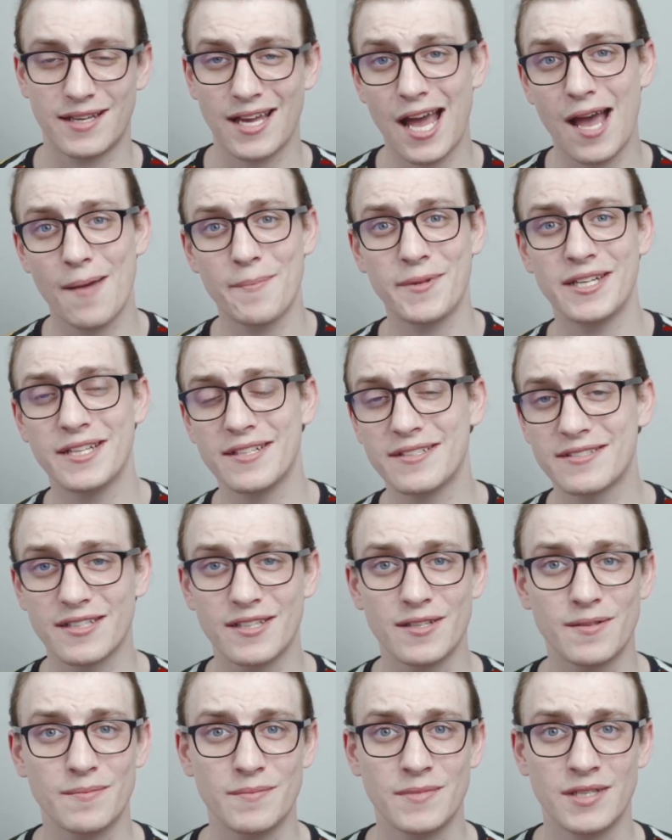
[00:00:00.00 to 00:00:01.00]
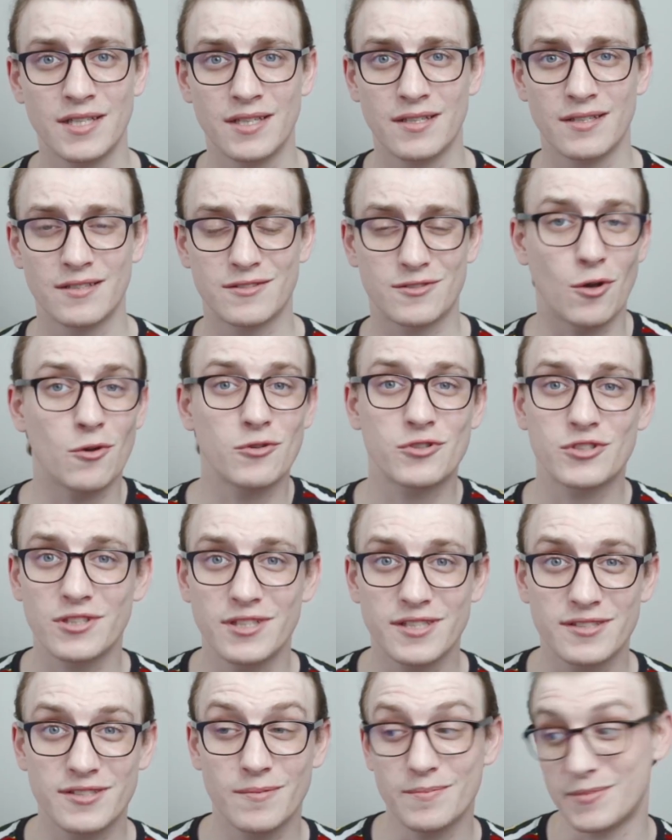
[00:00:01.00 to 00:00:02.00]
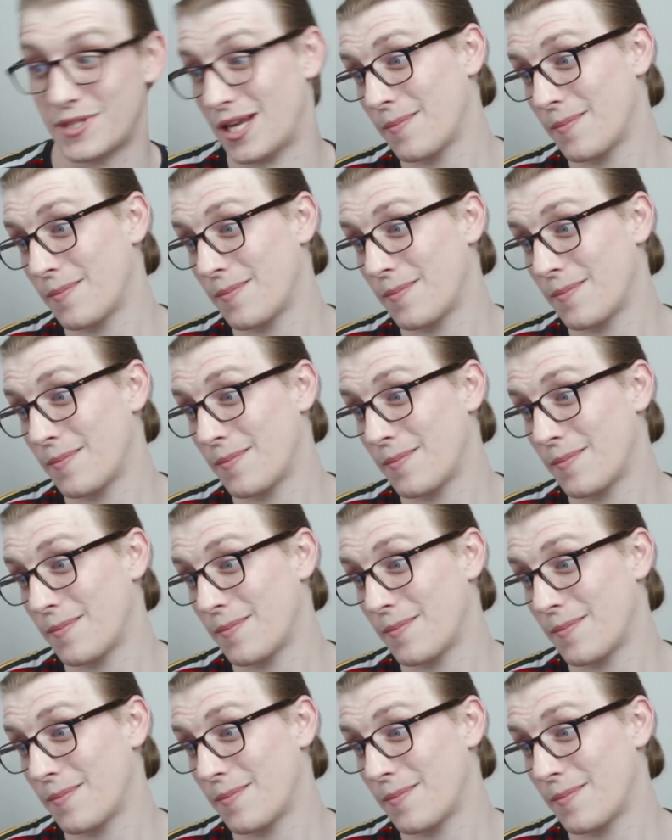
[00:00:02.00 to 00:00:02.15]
Communism, socialism,